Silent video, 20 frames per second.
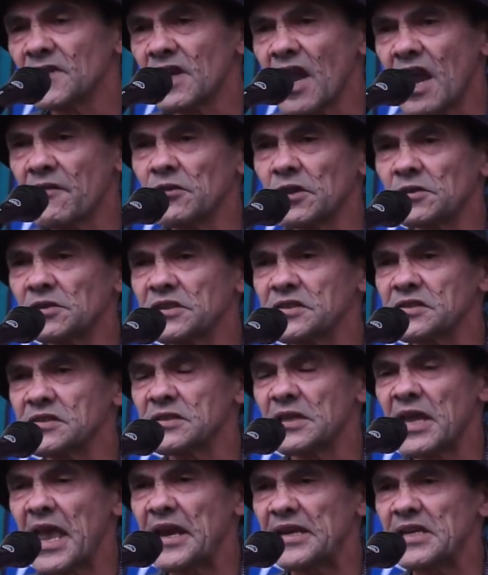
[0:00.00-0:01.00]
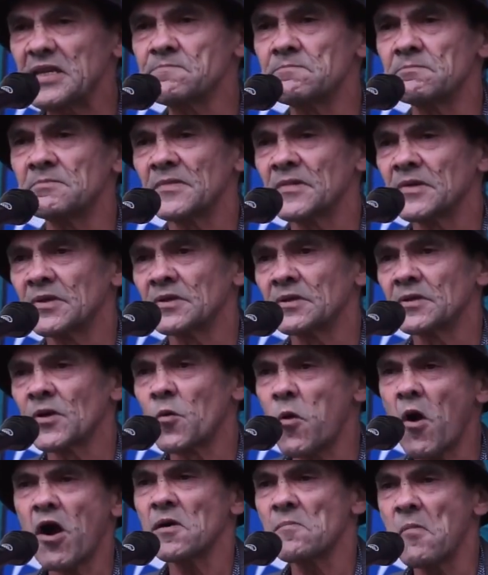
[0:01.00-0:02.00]
Have a look at this Eddie
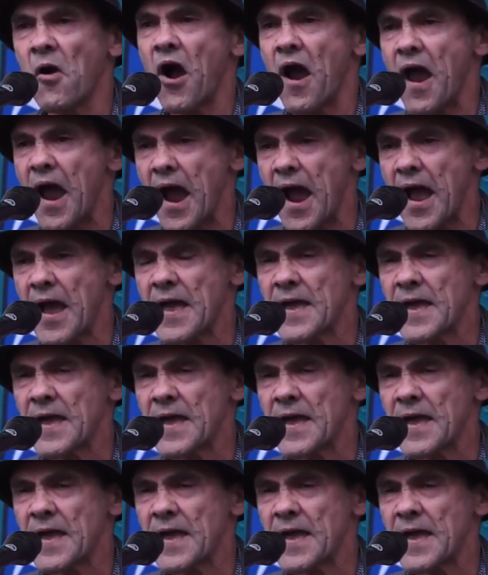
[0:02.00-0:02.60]
Quagmire.